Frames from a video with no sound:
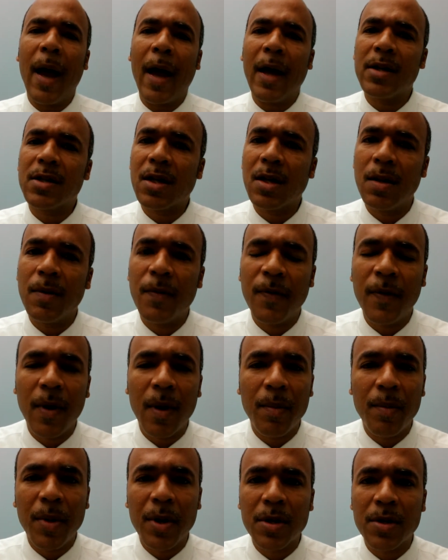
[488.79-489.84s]
asking them for
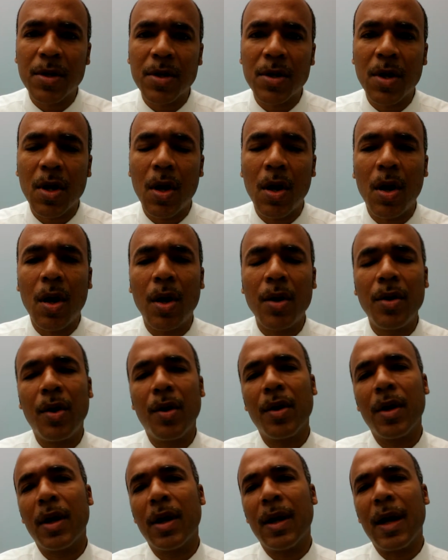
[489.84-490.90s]
a business card. You're
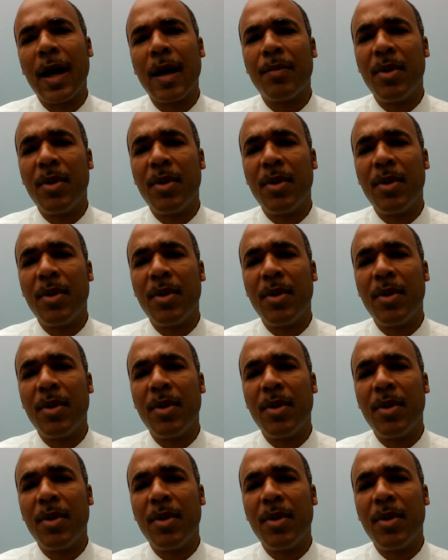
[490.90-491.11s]
going to get a lot